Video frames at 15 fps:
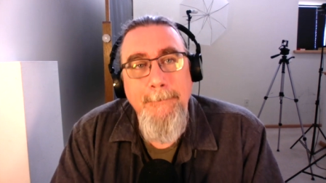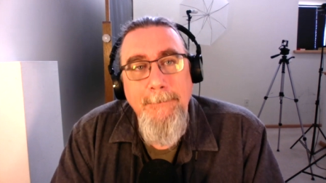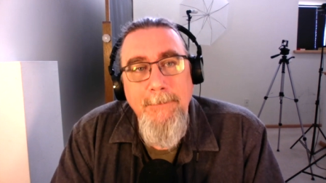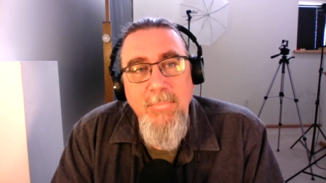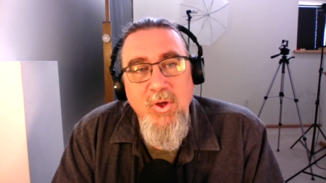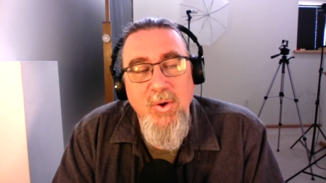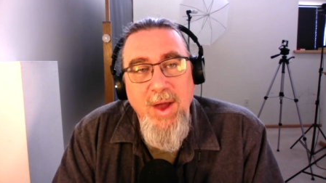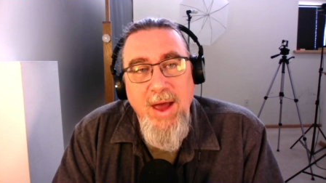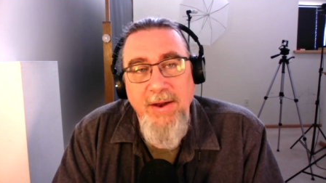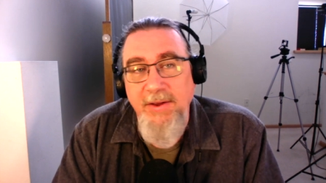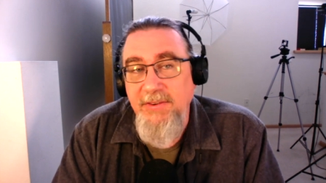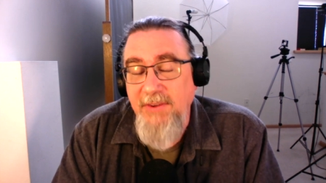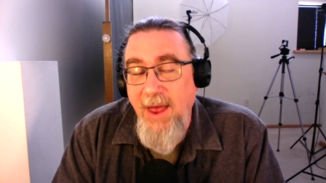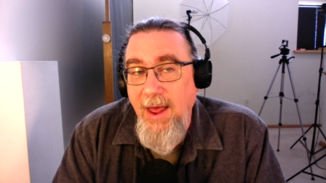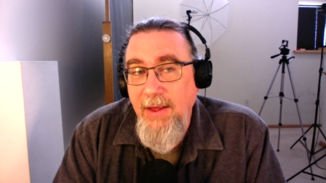They're not
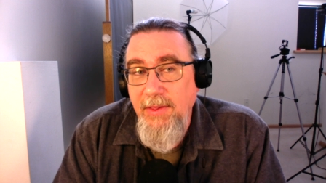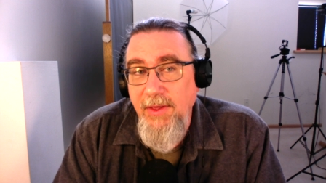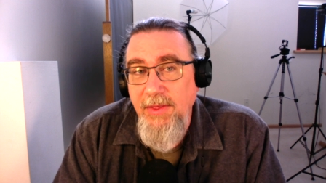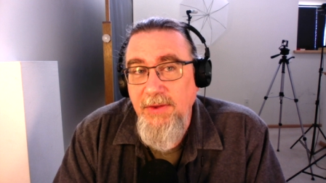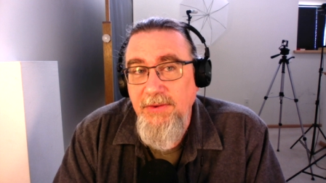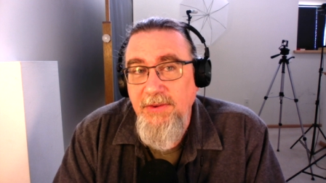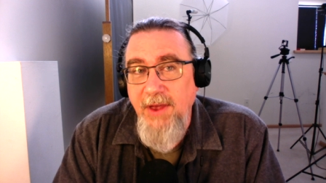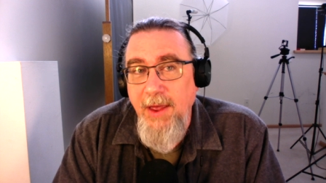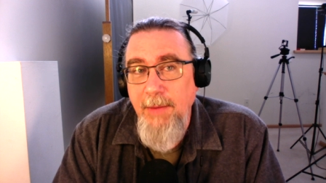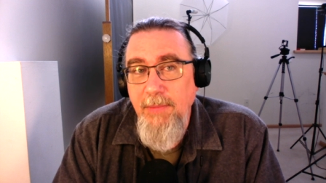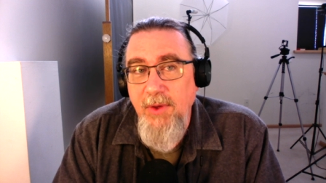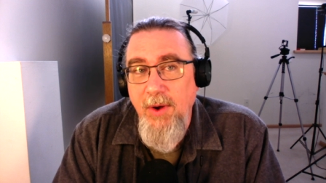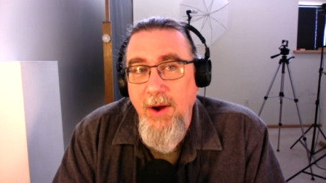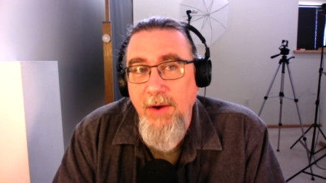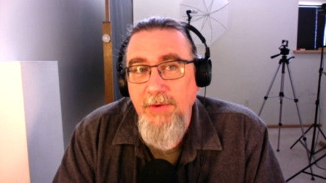exactly the same.
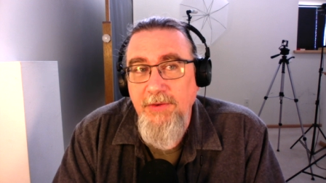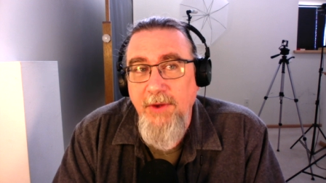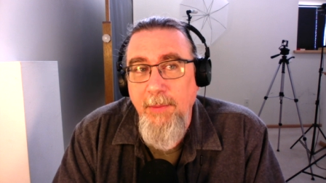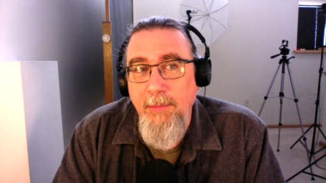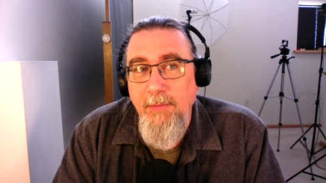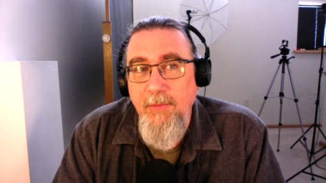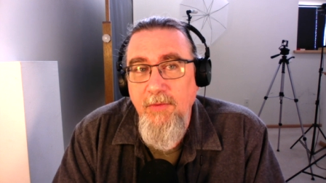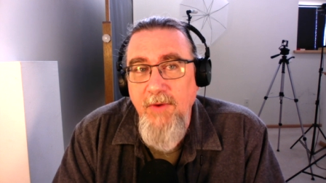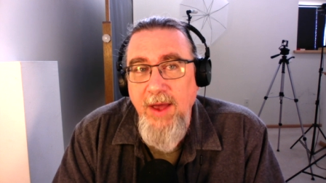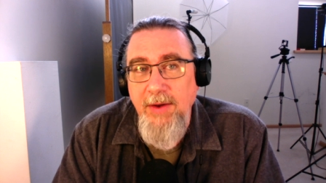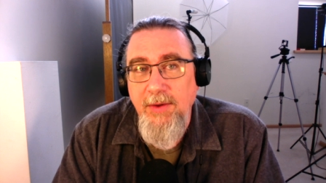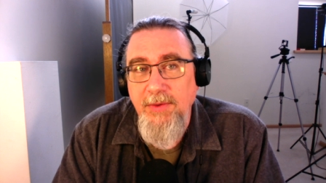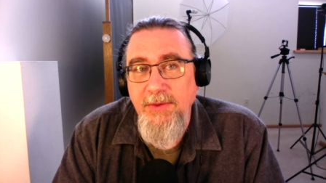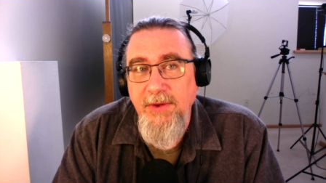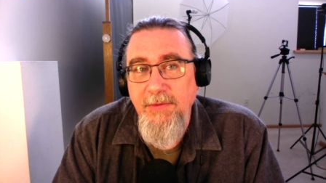There are some
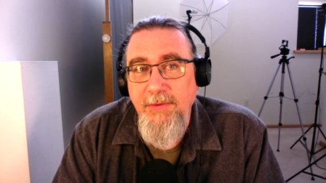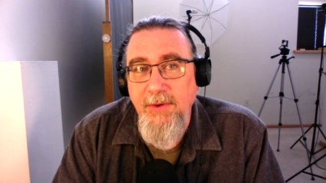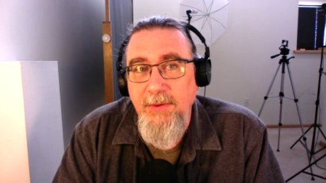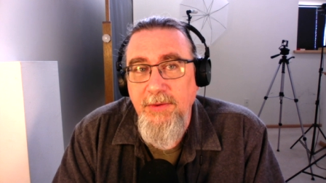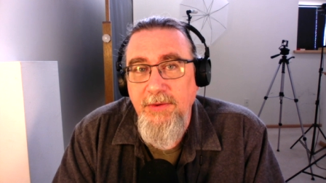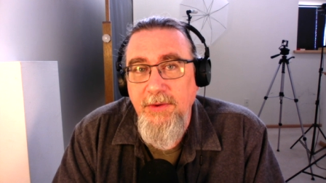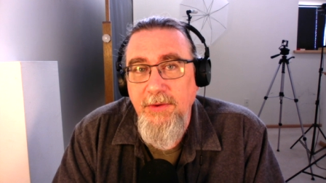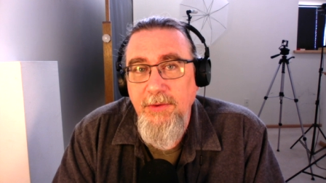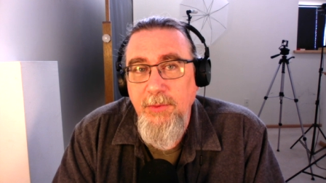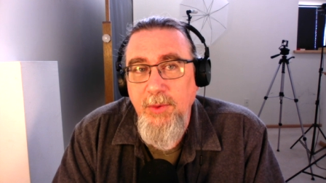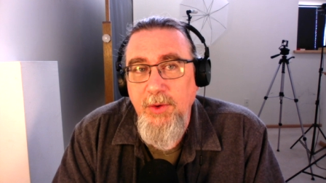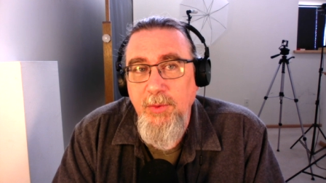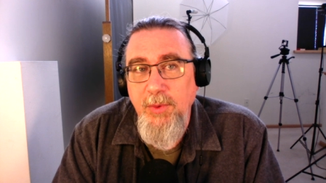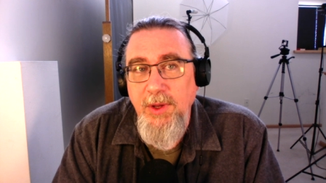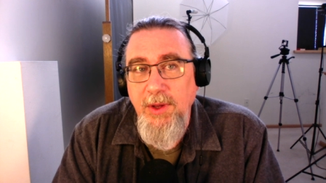vital differences
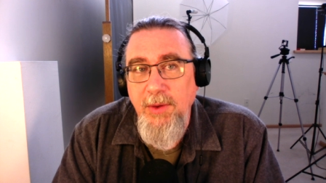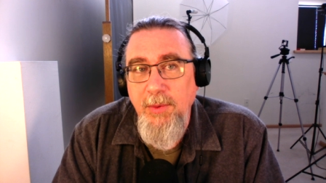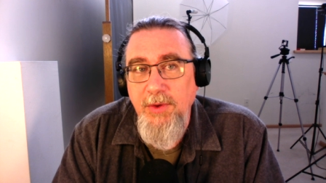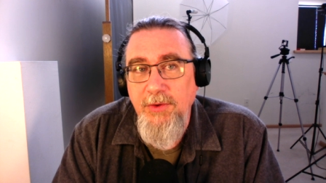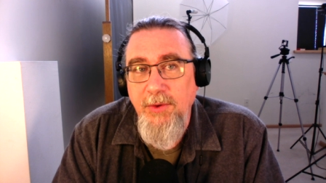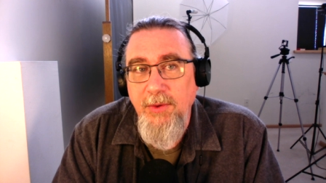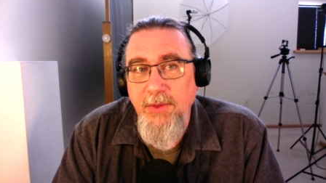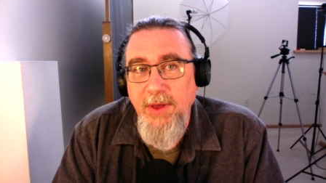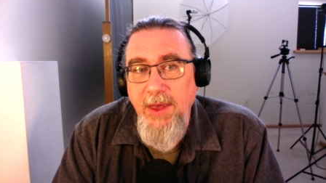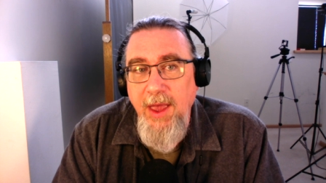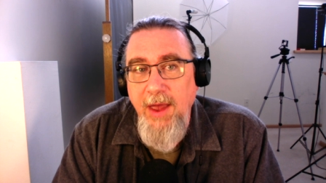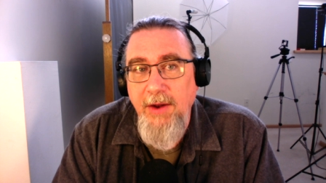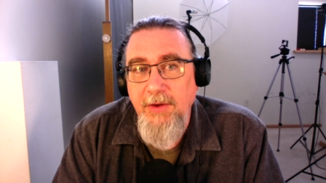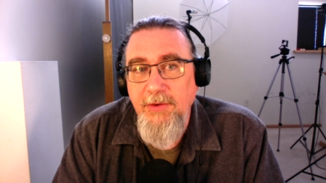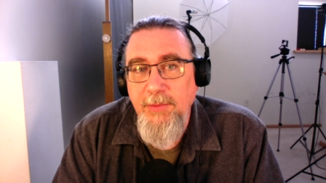which we certainly
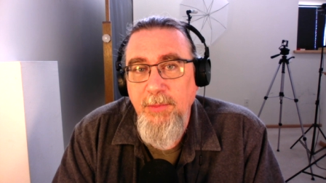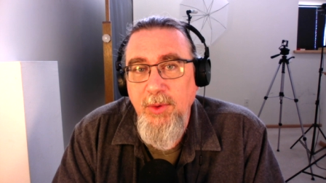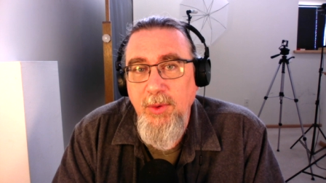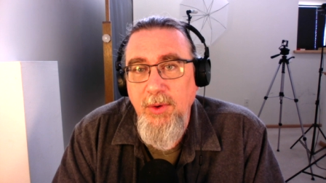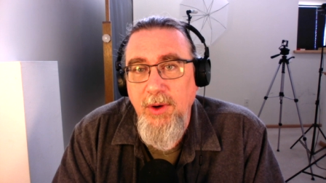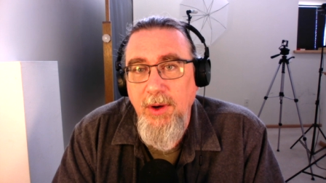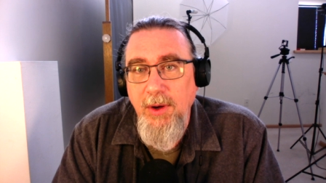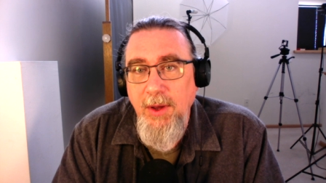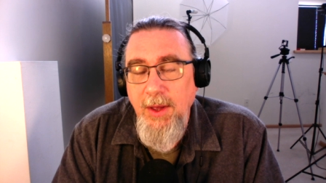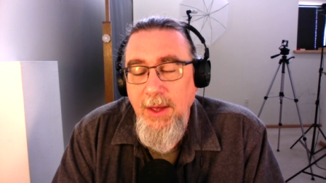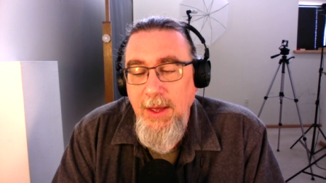can explore.